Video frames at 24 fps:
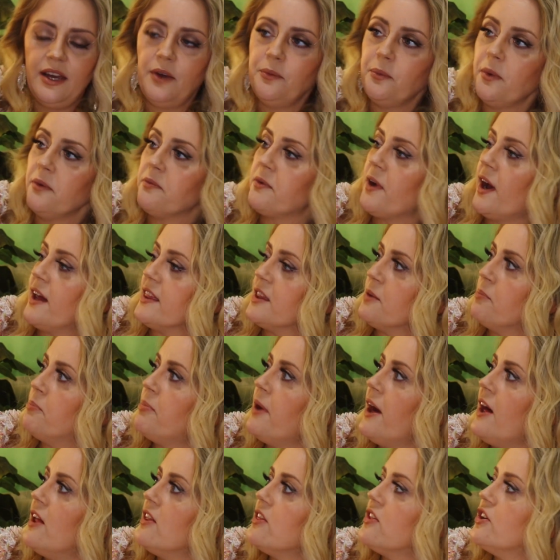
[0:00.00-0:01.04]
We've got the
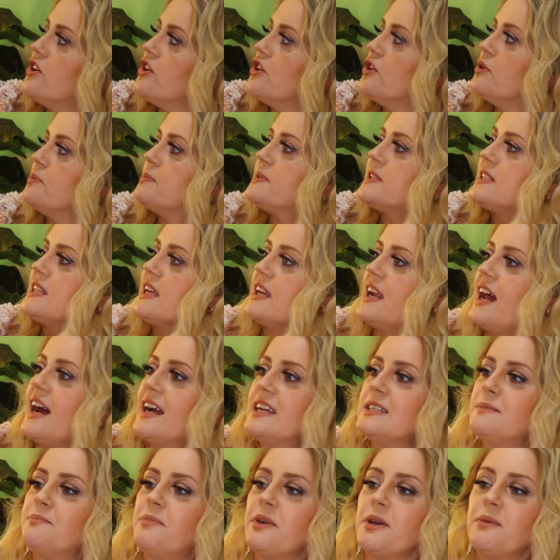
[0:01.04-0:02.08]
belt loops, the
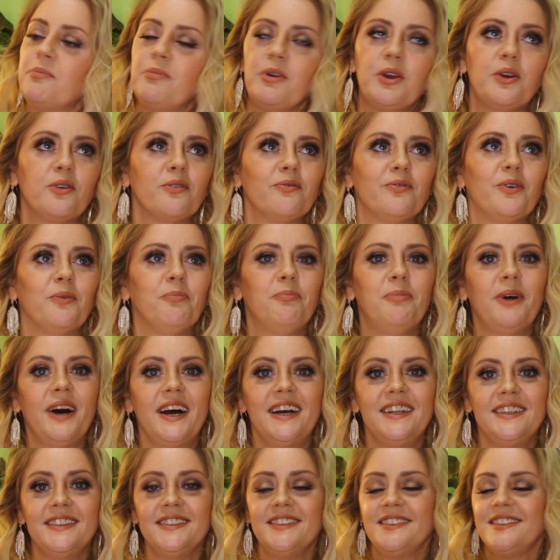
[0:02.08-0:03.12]
nice big beautiful
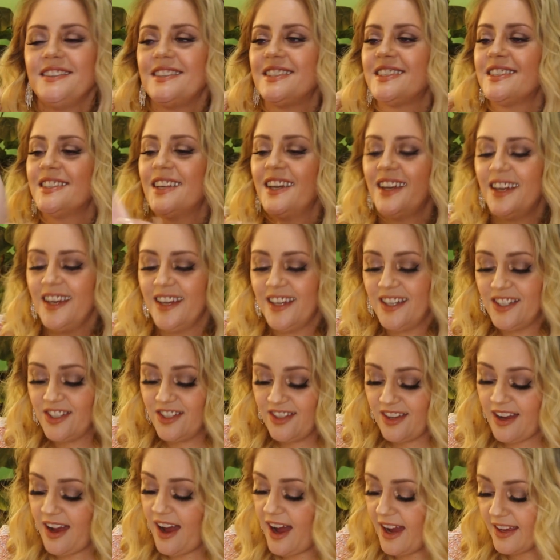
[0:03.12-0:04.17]
buttons.
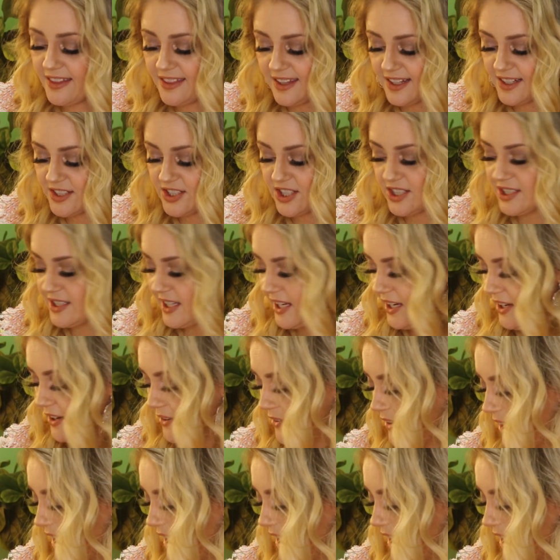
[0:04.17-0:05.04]
I think she's cute.